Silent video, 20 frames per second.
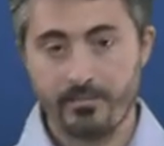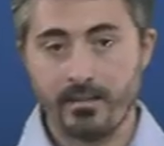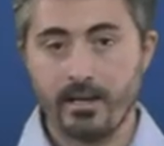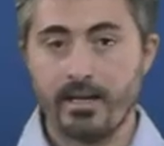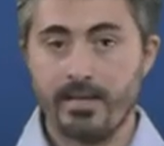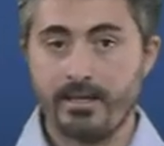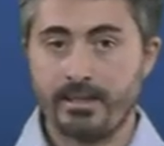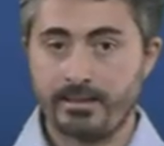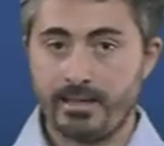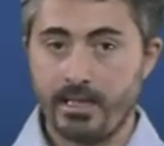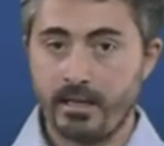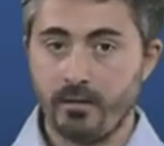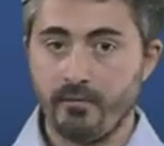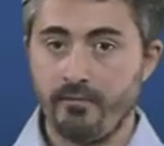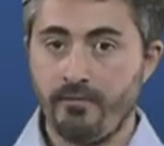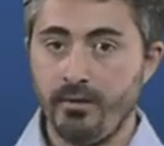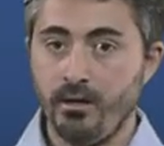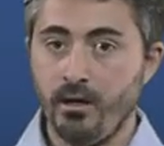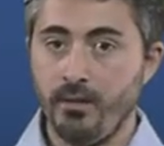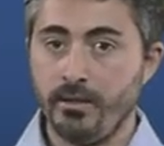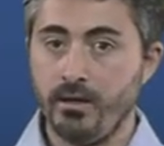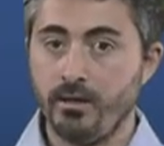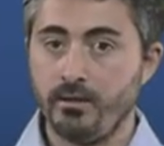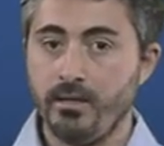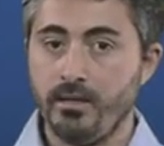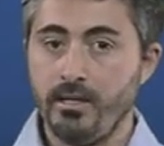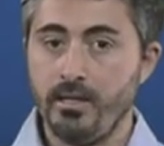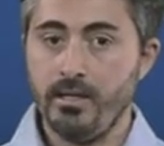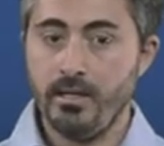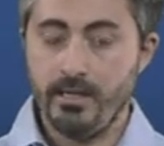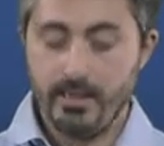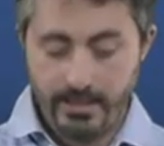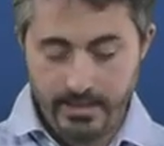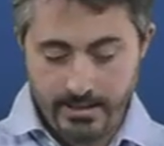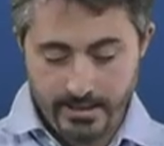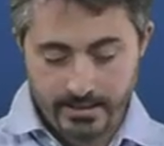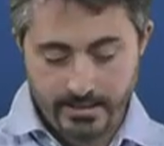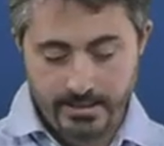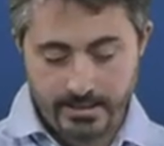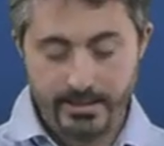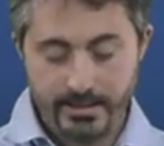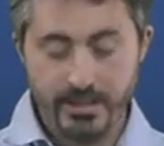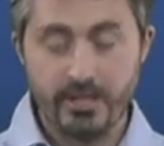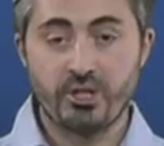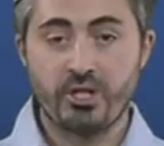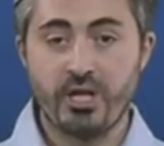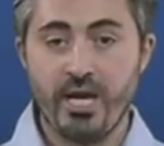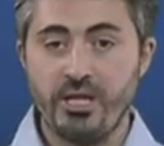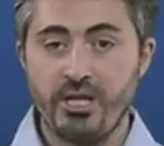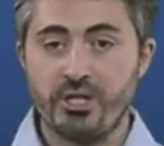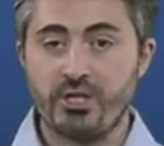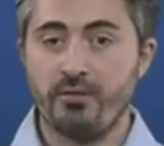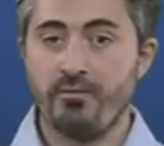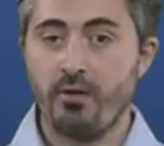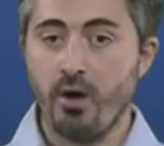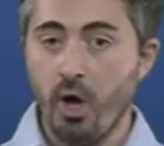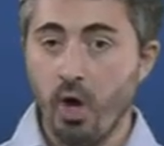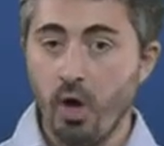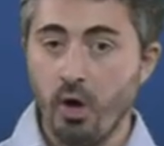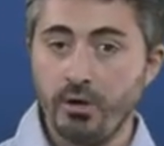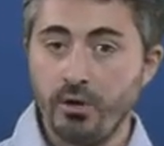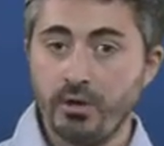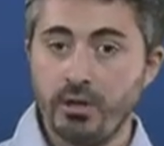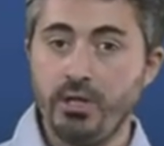Second phenomenon is the change of O